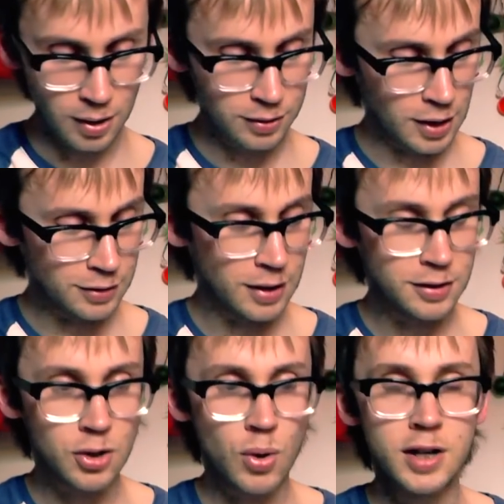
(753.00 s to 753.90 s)
So
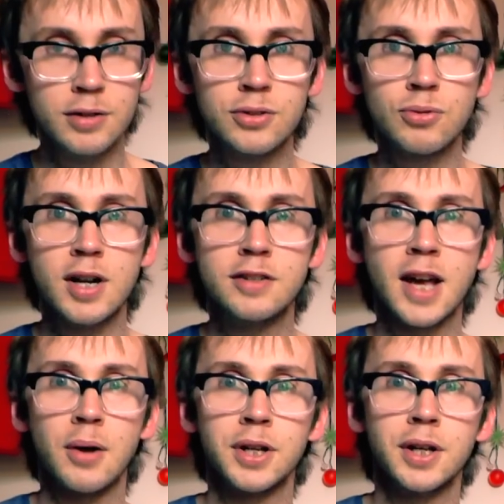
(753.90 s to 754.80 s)
that's a great
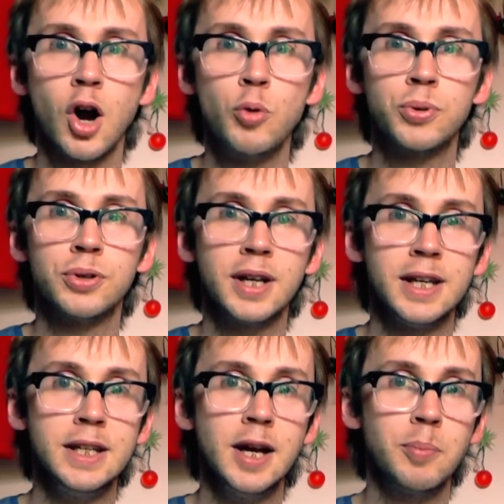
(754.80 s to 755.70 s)
sounding open
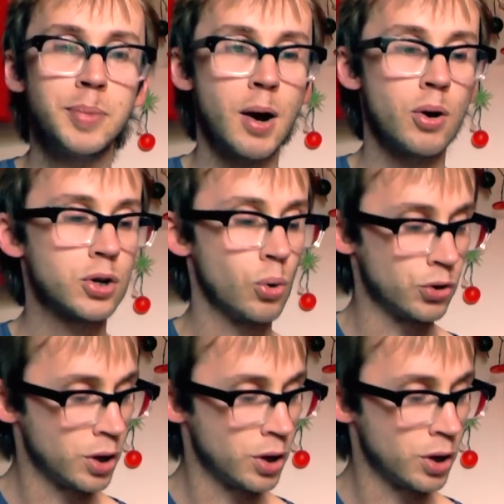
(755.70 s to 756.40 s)
E power chord.